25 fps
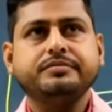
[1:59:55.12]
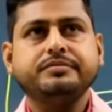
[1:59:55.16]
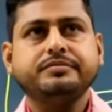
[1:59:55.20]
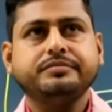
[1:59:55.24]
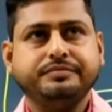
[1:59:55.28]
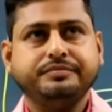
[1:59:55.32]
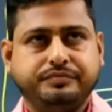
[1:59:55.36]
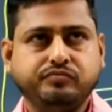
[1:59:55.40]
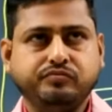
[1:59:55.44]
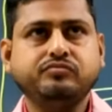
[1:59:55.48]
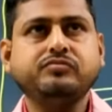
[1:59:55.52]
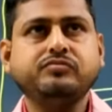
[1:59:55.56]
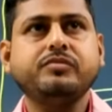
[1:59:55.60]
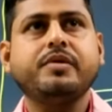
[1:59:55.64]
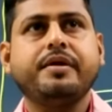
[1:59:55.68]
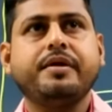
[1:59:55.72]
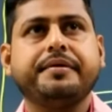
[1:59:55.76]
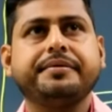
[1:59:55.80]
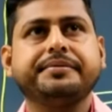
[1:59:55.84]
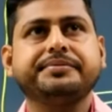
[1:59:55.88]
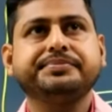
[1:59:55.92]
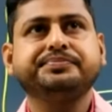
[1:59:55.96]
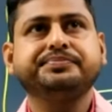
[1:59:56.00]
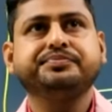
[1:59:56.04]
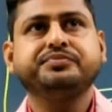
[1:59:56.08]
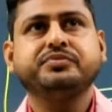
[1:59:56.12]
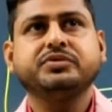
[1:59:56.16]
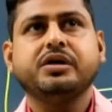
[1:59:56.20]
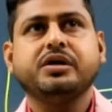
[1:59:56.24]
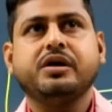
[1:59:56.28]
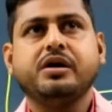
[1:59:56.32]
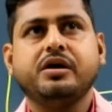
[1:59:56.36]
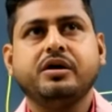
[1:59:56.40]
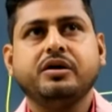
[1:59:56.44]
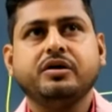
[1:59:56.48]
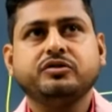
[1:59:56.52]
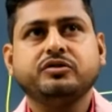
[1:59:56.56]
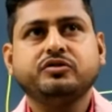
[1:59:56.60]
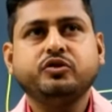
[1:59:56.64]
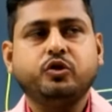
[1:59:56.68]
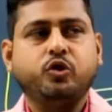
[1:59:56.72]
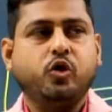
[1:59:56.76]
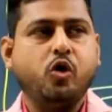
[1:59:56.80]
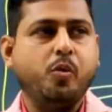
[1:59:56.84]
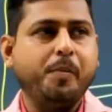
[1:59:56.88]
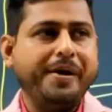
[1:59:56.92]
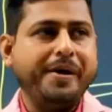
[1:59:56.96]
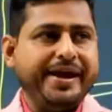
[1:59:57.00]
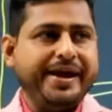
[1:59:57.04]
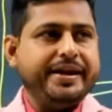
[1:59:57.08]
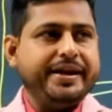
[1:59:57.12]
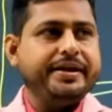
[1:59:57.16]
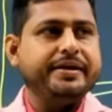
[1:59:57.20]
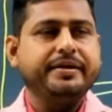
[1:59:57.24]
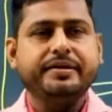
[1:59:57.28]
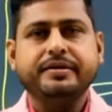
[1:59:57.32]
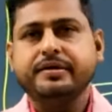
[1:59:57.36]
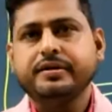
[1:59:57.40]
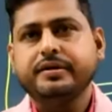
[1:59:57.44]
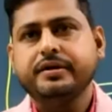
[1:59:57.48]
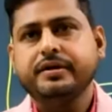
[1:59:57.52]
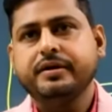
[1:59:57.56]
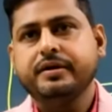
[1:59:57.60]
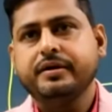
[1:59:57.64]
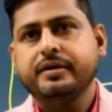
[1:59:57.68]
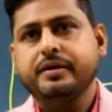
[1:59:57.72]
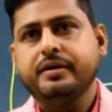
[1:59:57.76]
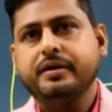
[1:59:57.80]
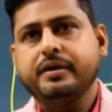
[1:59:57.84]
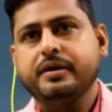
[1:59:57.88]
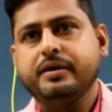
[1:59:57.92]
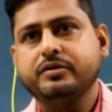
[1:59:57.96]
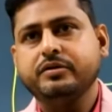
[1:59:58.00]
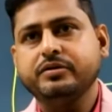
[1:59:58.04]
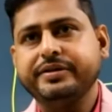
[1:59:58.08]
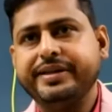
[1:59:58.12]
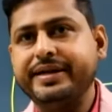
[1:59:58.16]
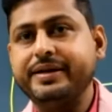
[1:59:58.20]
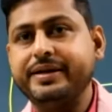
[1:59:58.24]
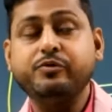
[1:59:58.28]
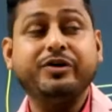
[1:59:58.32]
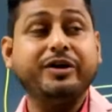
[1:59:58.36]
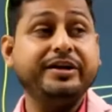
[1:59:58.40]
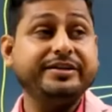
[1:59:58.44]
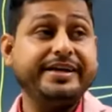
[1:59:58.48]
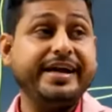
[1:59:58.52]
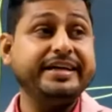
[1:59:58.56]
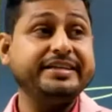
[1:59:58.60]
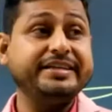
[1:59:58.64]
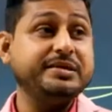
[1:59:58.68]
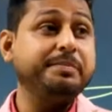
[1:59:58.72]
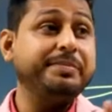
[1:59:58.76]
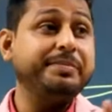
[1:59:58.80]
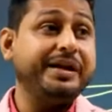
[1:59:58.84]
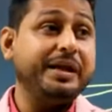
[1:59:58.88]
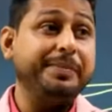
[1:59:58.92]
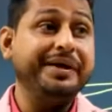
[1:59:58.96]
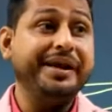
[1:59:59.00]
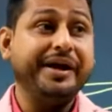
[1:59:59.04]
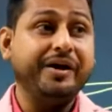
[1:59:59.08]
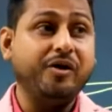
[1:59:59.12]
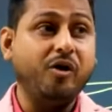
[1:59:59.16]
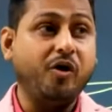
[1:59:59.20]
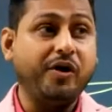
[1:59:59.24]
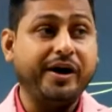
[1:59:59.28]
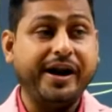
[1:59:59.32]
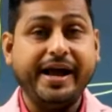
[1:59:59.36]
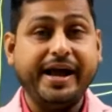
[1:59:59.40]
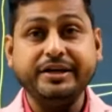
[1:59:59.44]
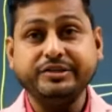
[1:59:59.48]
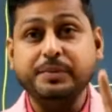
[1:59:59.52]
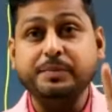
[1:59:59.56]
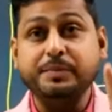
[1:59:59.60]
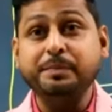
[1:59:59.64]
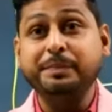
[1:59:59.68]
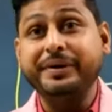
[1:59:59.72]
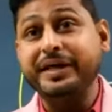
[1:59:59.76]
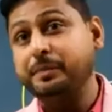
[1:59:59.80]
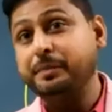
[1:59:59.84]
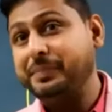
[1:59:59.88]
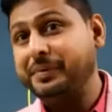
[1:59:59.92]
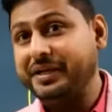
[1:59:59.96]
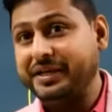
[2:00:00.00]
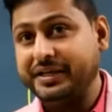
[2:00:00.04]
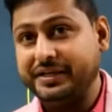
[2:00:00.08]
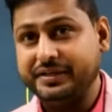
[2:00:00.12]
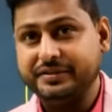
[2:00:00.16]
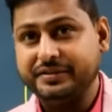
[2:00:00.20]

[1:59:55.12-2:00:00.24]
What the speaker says: Mm-hmm. So domain? That we call SMTP record, SMTP,